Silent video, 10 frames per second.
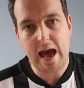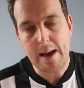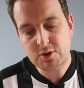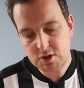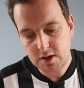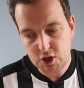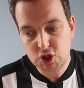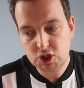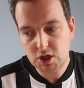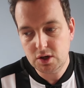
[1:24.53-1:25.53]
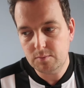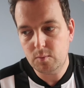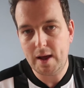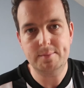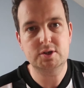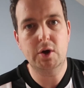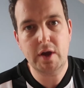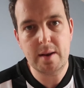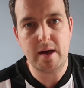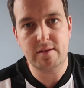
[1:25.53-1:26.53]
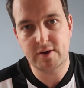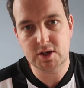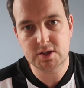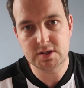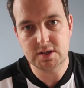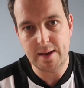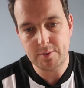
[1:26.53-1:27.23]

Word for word: I'm just going to assume when I'm talking about the fixtures today,